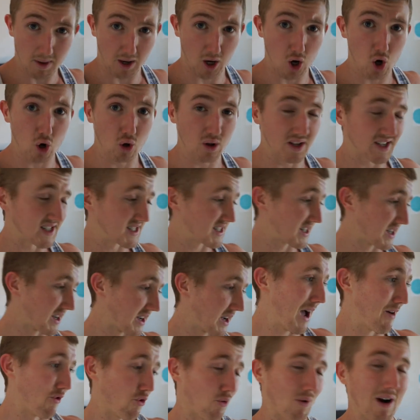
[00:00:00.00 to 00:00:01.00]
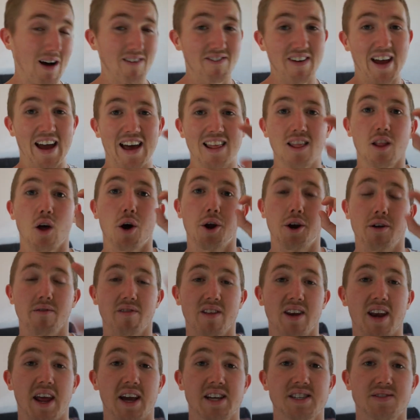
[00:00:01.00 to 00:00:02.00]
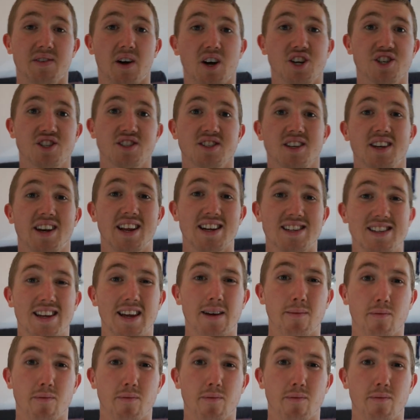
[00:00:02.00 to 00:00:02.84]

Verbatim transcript: My goal is to have a rough outline of the next functions I need to